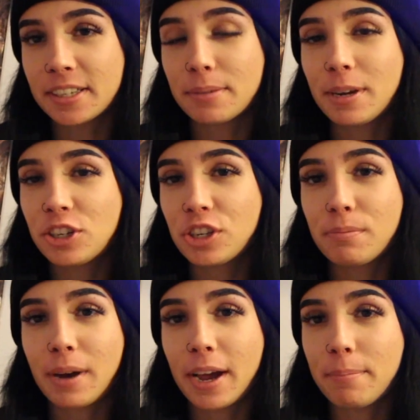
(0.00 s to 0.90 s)

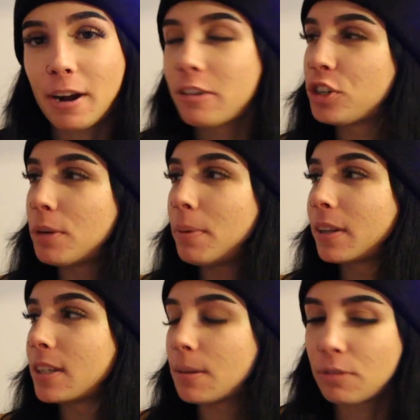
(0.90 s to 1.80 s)
Decimation by Power Trip.
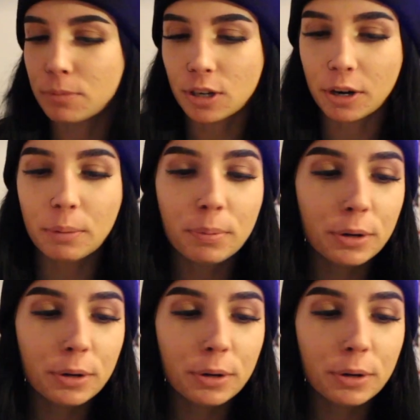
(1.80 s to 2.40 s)
Picked this up from Sonic